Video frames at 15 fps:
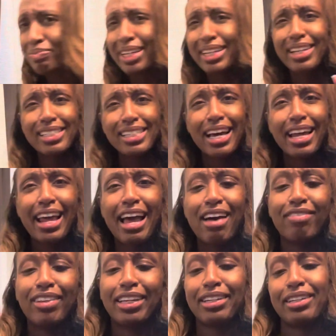it does kind of have
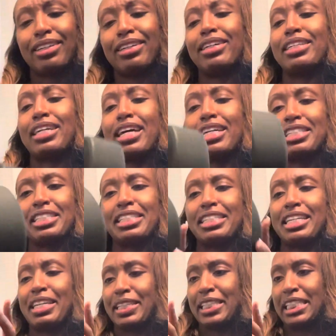like a, a, a,
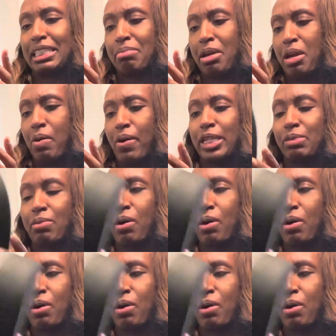distinct smell as well.